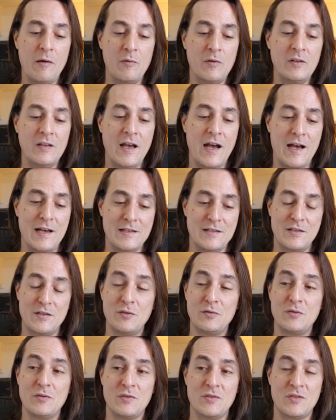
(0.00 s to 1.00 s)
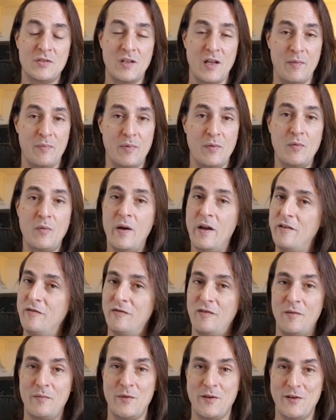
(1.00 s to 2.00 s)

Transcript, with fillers: would ask you to step away from